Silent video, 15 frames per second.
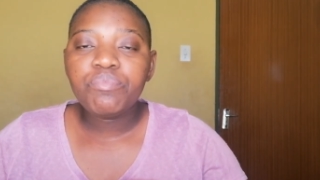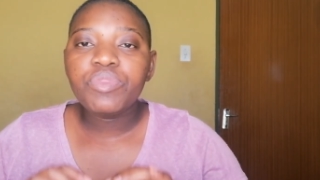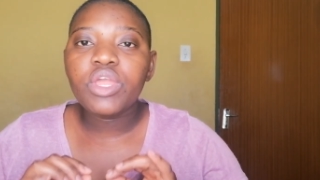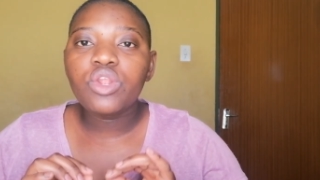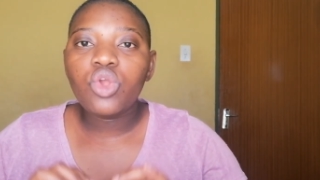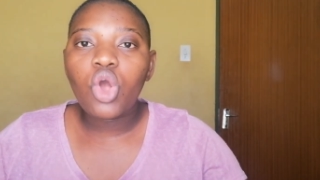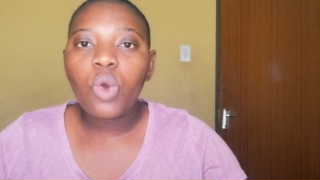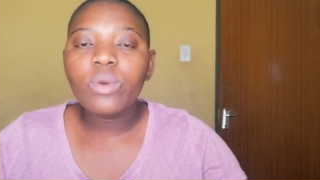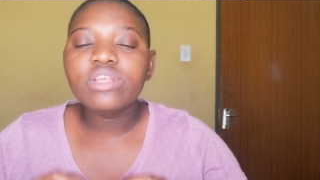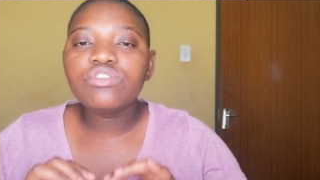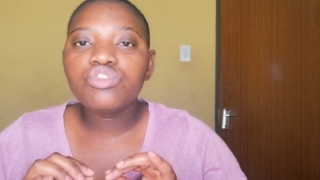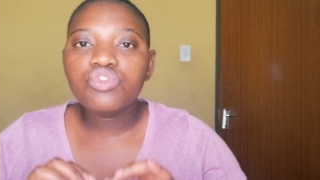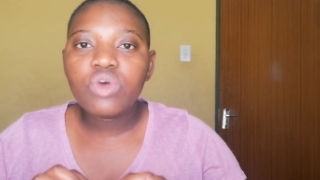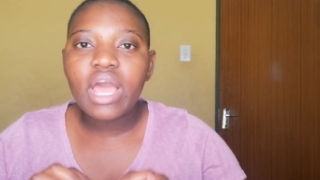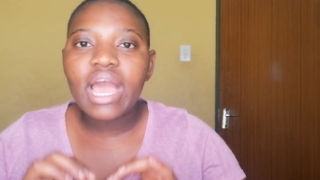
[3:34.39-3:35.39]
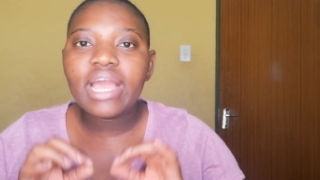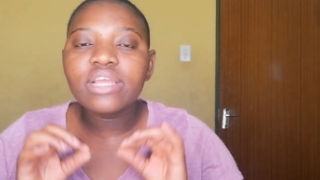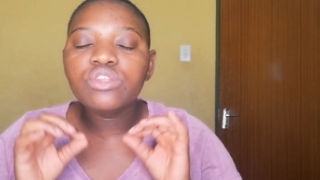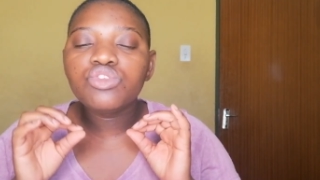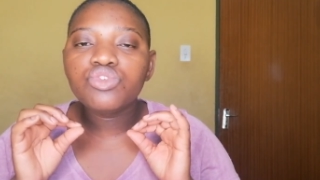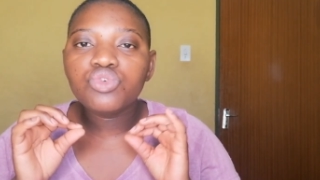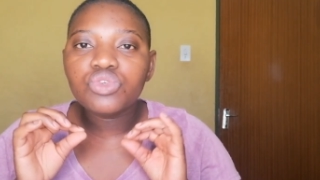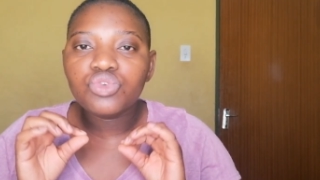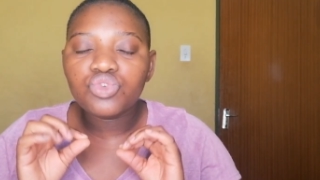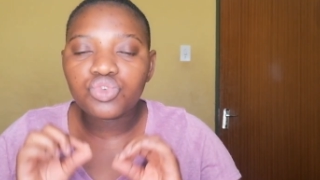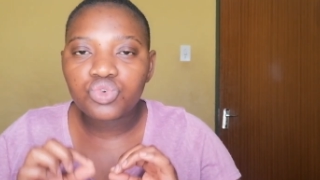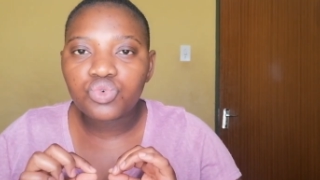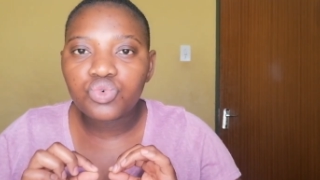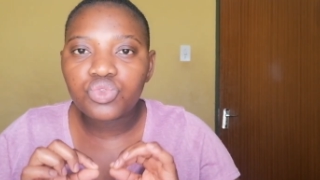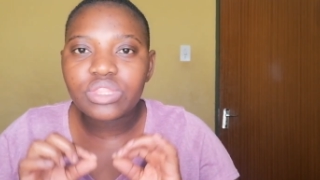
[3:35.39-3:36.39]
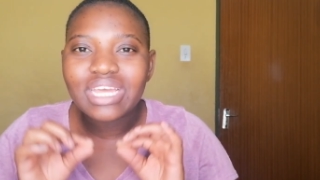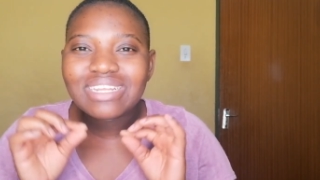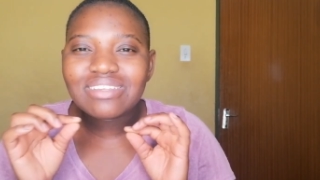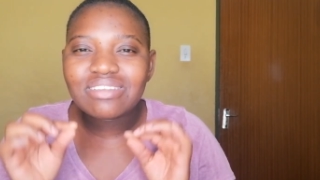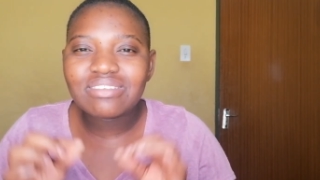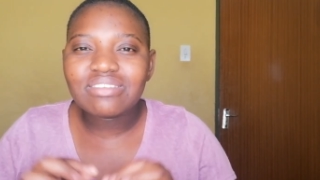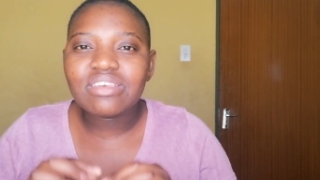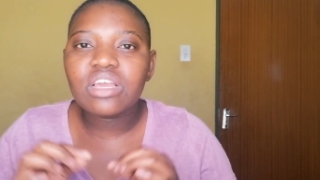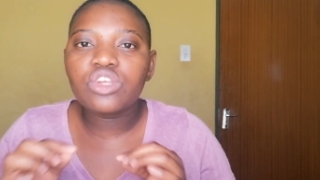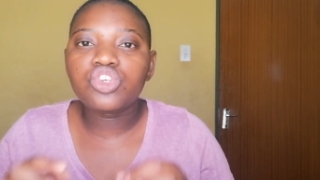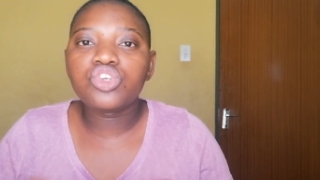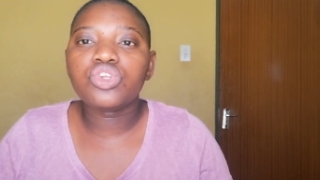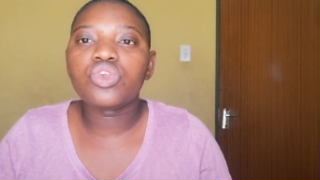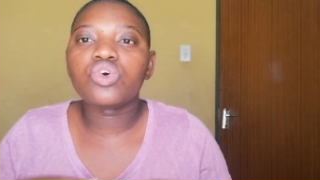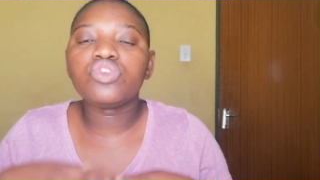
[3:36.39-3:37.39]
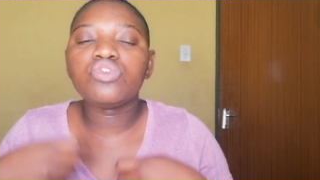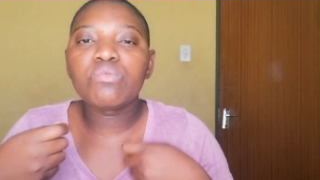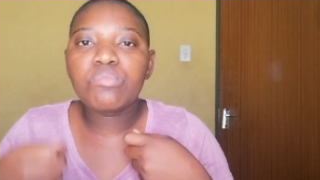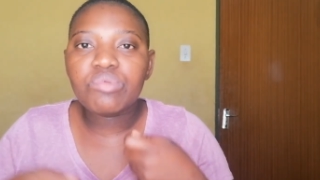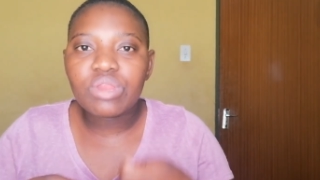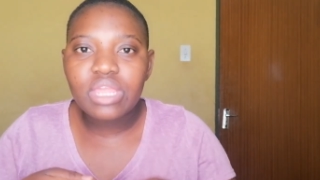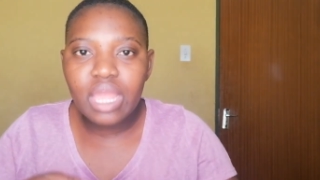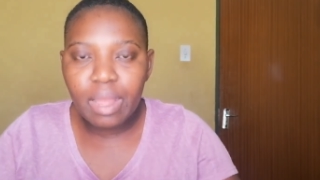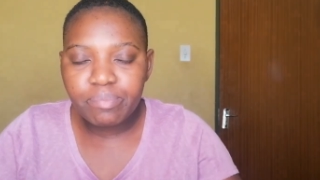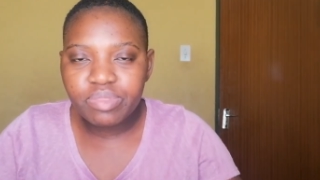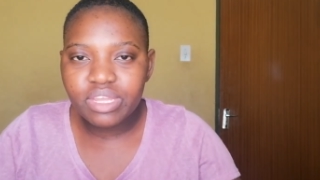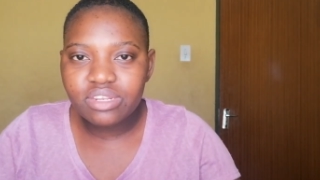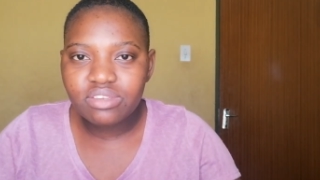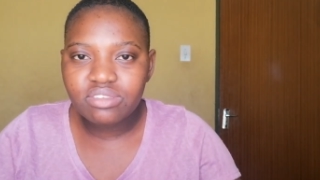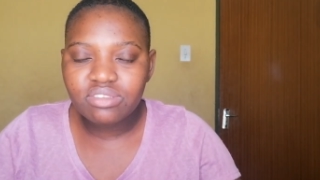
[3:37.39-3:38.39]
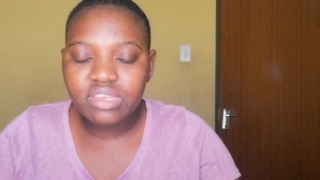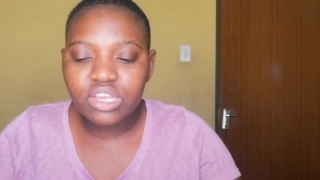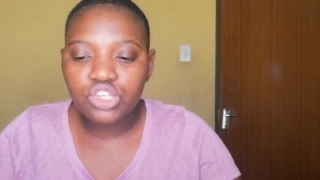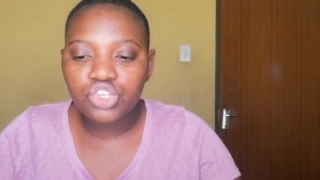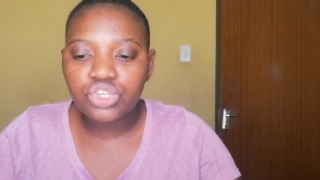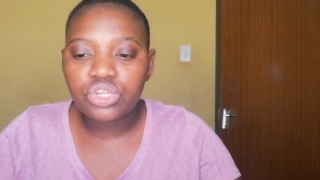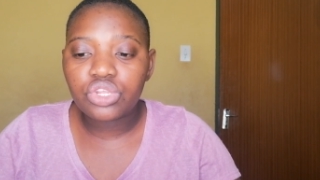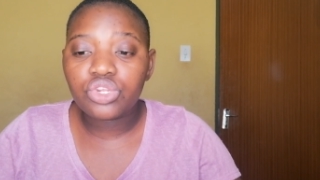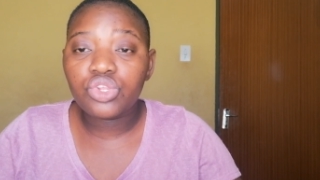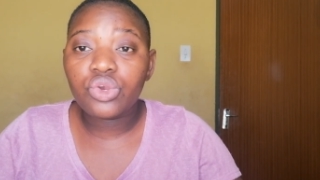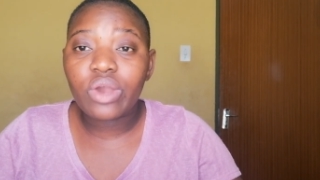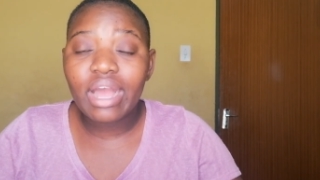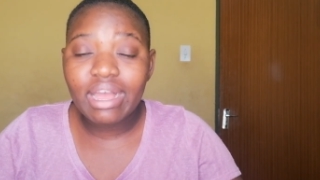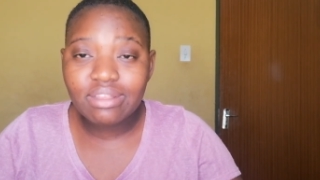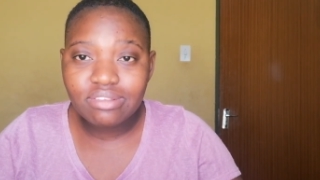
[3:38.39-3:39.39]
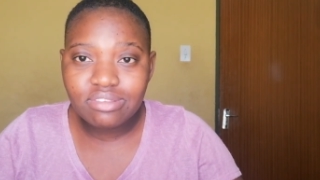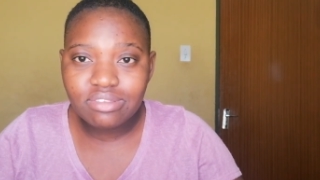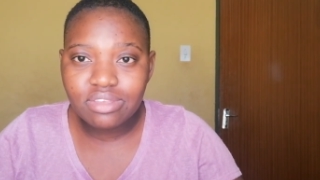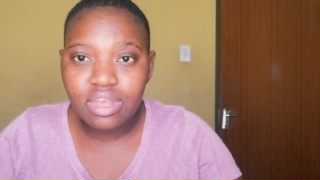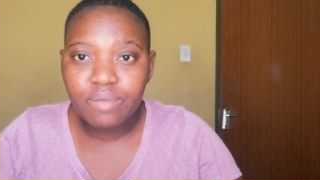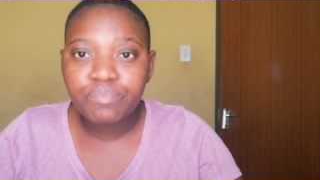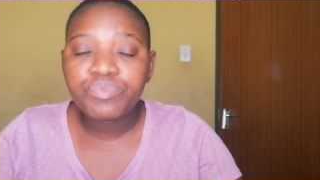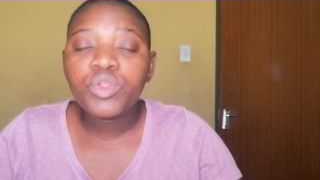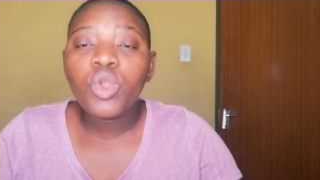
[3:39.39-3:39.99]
and always try to do that discussion or to bring up that discussion in your answer,